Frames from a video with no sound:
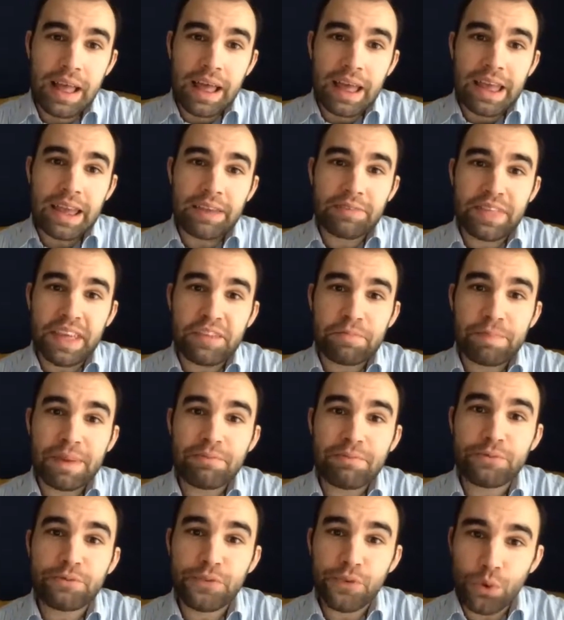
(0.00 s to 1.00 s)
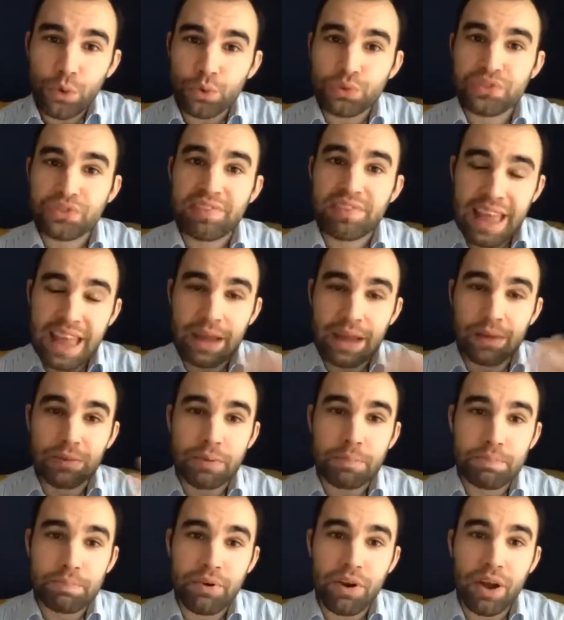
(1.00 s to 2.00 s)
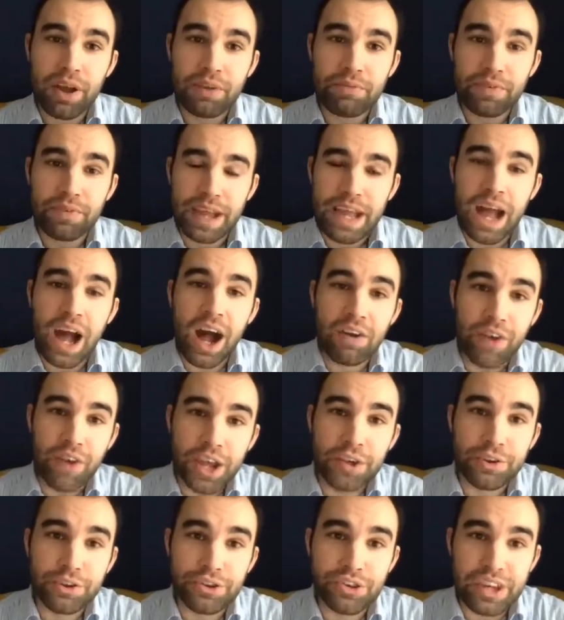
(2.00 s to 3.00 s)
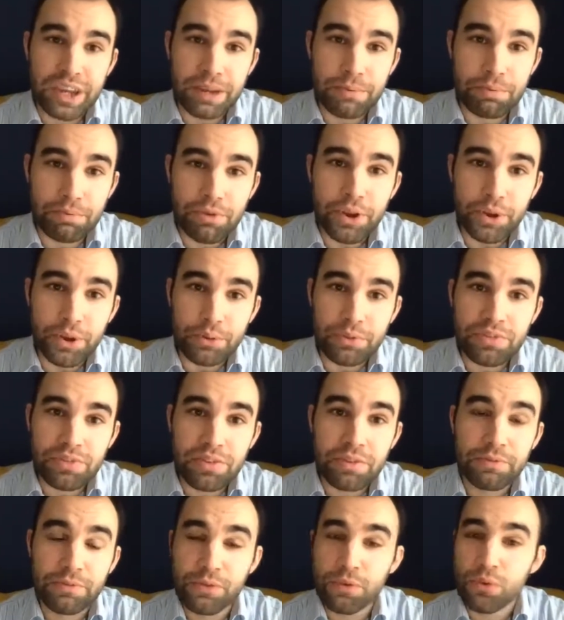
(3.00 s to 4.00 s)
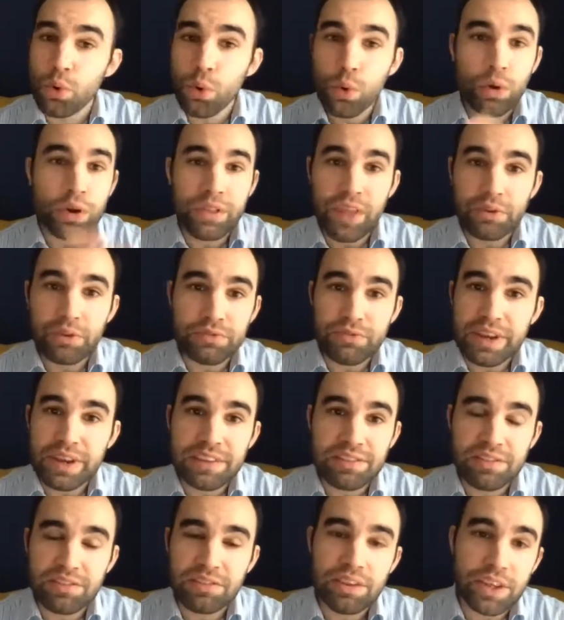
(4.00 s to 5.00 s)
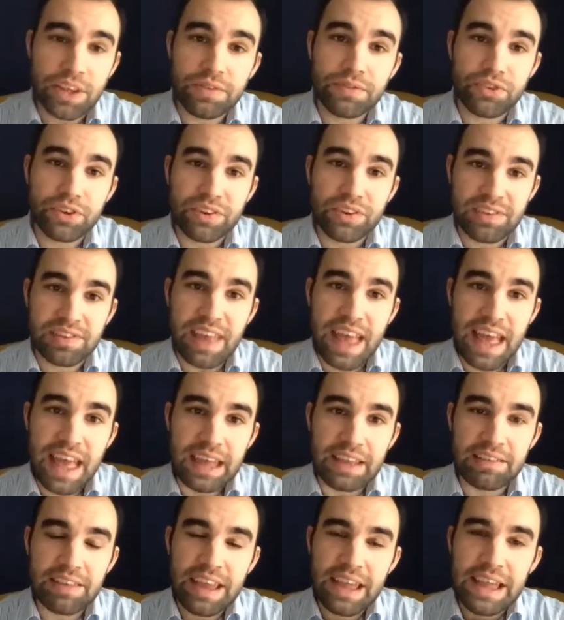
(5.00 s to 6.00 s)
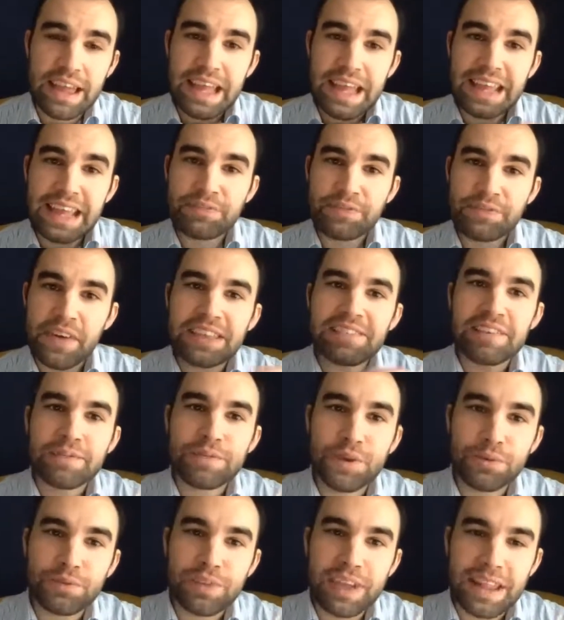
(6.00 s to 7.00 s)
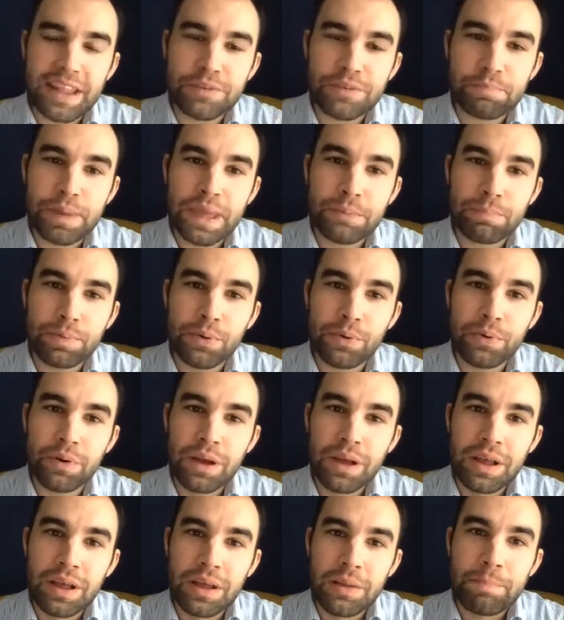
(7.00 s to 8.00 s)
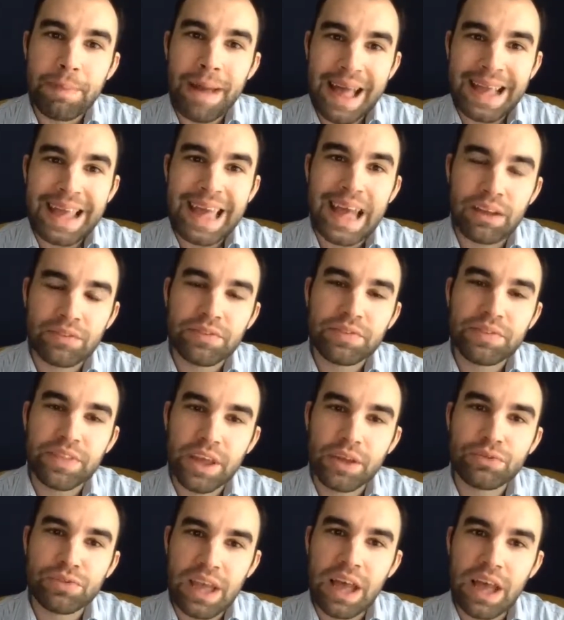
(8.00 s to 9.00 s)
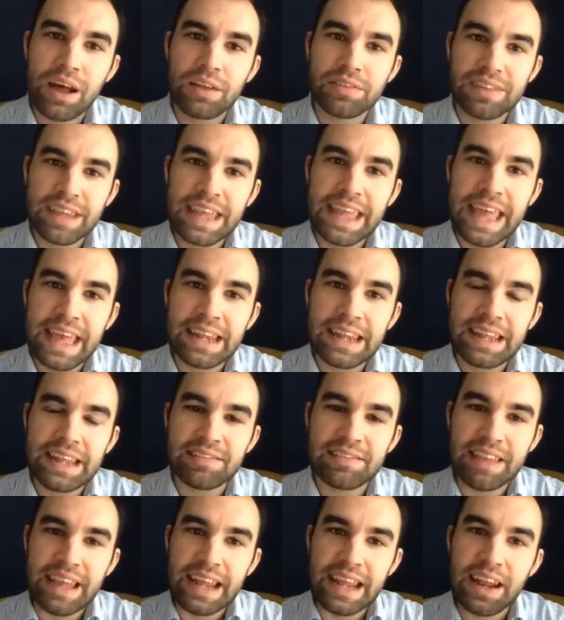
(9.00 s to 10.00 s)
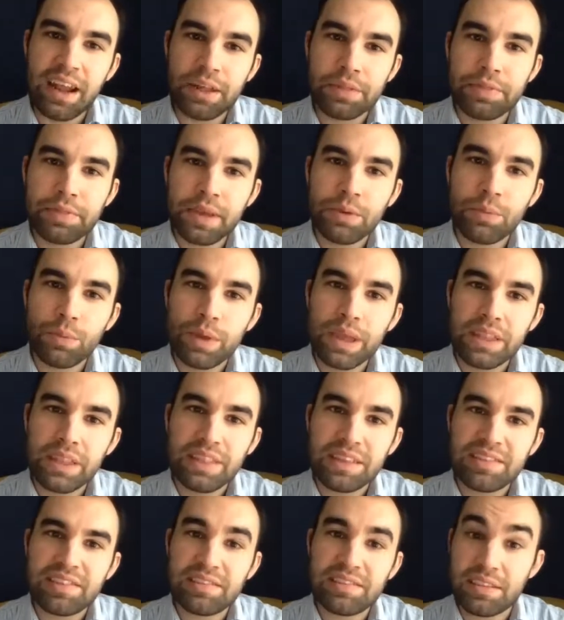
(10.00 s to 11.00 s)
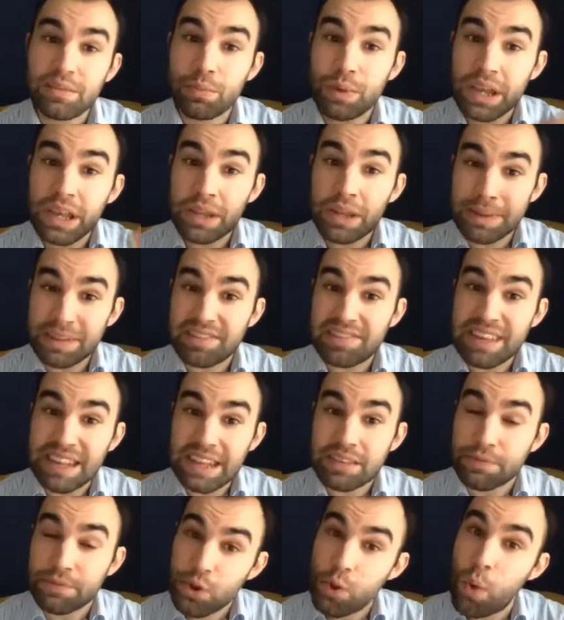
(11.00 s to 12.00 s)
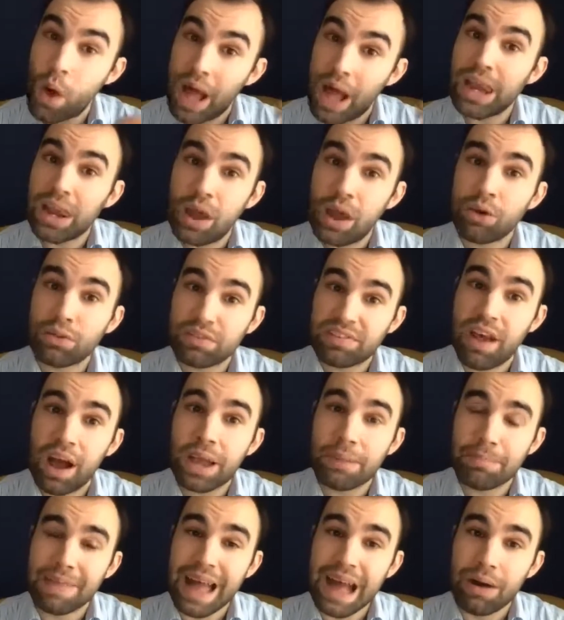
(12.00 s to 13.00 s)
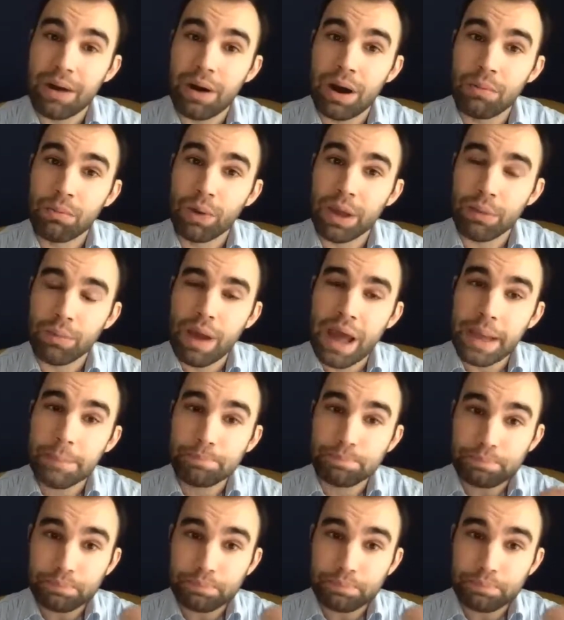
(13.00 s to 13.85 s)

if they've been forced down the private car ownership route for all of those reasons that you've just said, it's very difficult to get those people back out of those cars again, isn't it? And I think we're going to be seeing this for quite a long time now, aren't we? Where